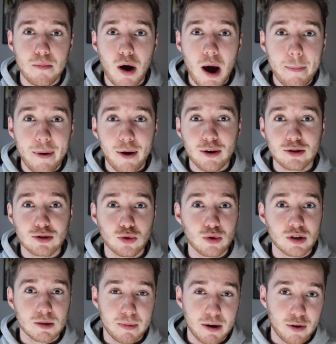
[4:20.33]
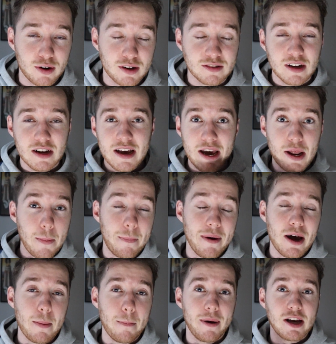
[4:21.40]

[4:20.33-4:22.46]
my personal experience in a bit,